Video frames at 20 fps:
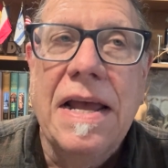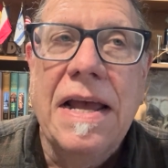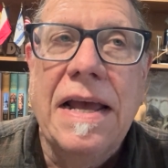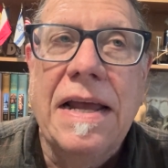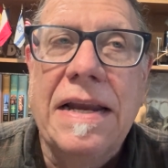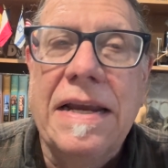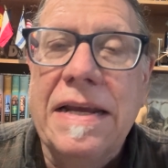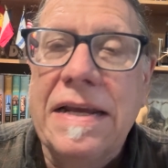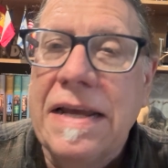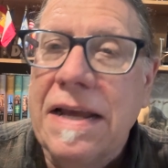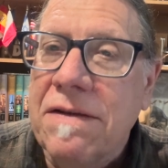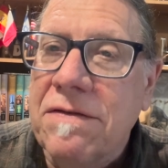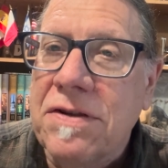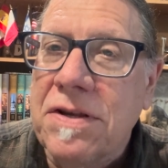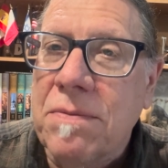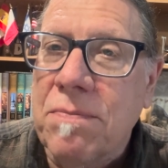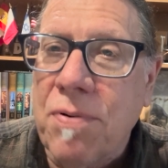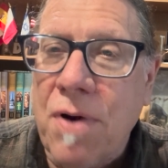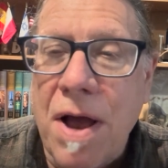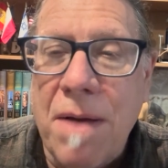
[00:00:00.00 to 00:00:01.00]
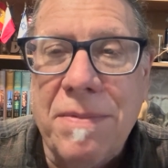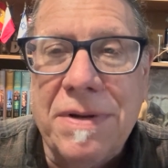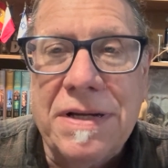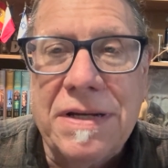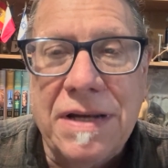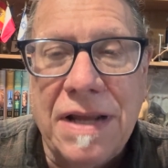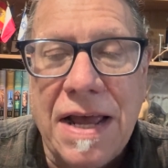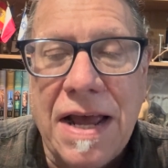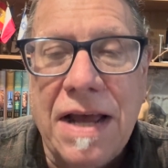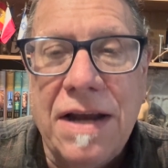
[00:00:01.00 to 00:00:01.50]
and he gives the
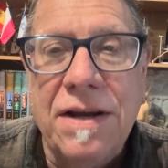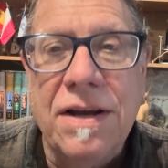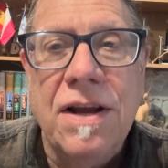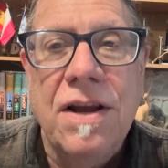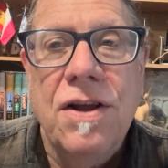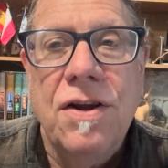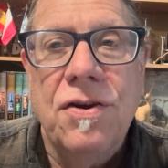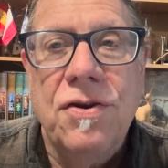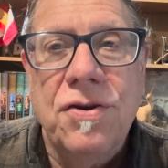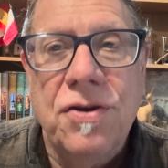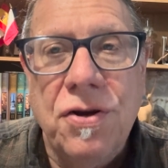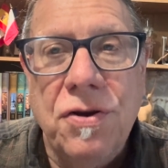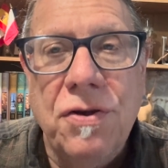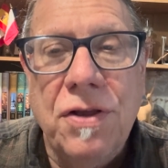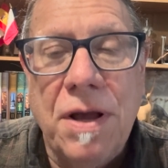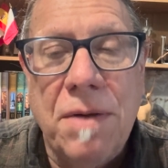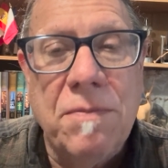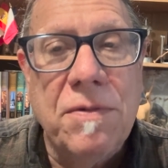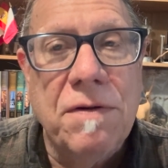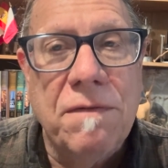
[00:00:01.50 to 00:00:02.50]
promised land to them,